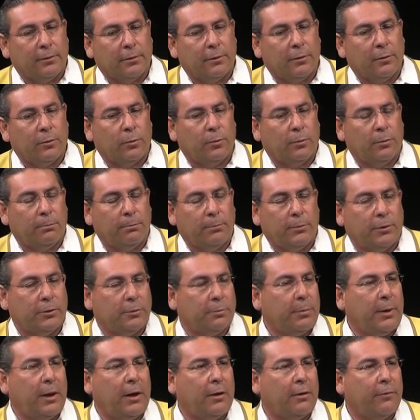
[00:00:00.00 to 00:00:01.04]
to the
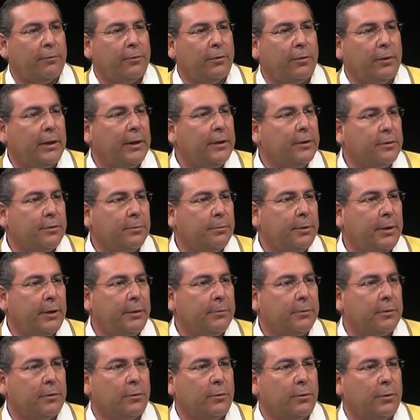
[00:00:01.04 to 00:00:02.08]
most powerful laser
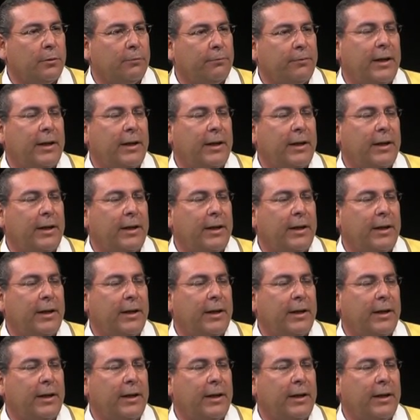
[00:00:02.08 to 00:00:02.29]
beams in the world.